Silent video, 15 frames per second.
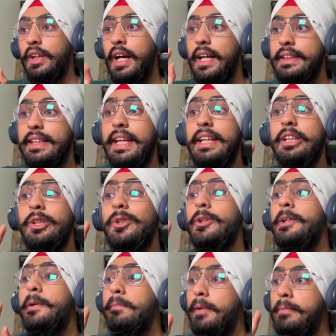A thing to
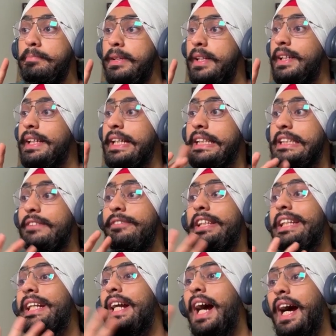remember is we
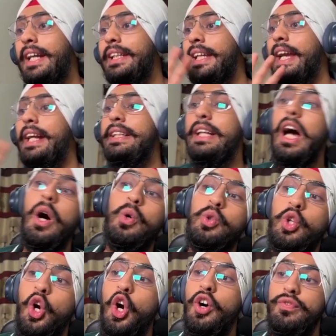can't get out
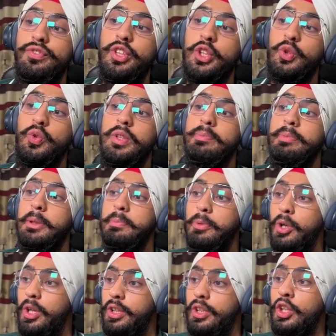of the sweeper
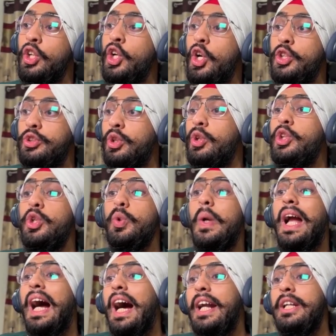bot, so you
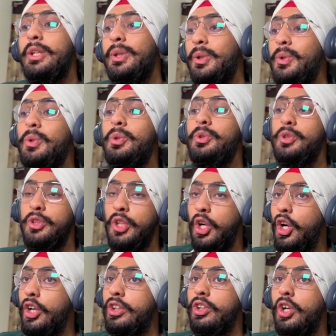can't use
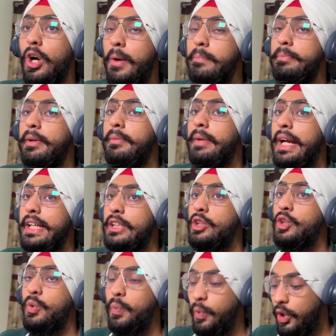your
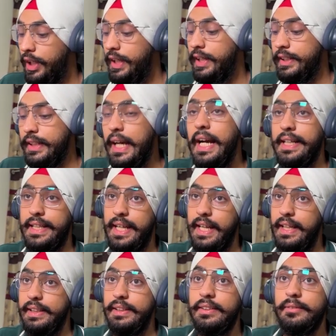compromised wallet
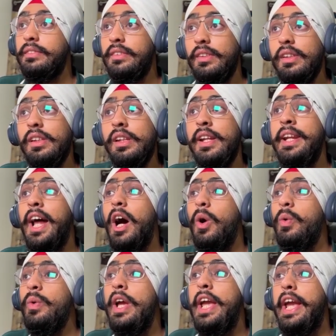again.
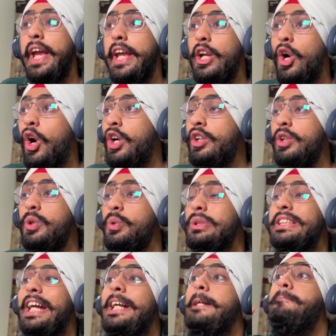Now, in order to
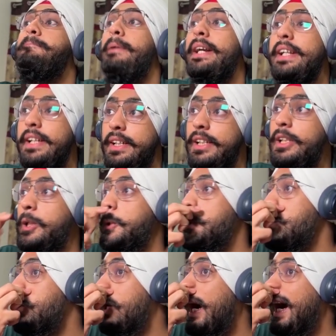send bundle,
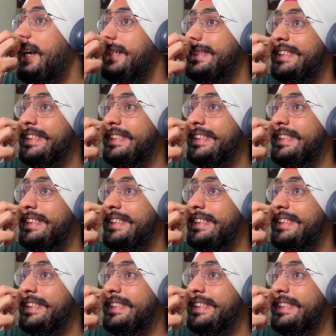you can't